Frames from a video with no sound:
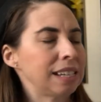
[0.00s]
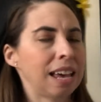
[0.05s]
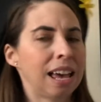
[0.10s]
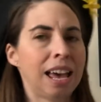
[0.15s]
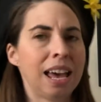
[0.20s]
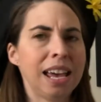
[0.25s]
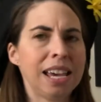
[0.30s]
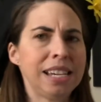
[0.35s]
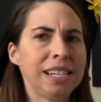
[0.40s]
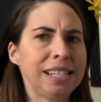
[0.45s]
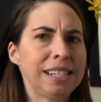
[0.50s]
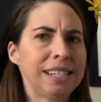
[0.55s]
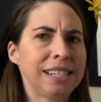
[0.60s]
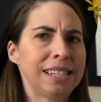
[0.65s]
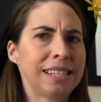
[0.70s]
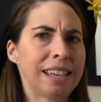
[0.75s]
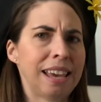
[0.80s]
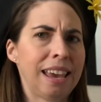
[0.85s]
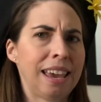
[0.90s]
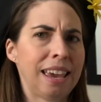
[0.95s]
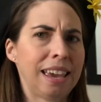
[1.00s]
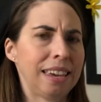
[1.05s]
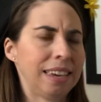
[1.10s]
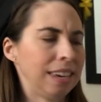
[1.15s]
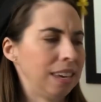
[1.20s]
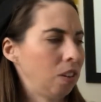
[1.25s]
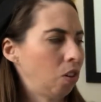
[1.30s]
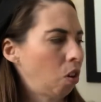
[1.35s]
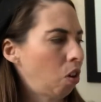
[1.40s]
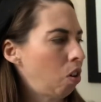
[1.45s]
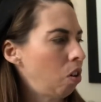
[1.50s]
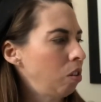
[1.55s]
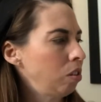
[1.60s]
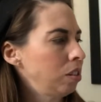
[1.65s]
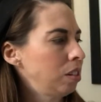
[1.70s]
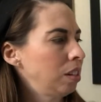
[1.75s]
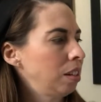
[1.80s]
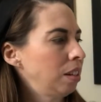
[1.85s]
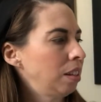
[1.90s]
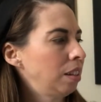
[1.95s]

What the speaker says: I say, he called,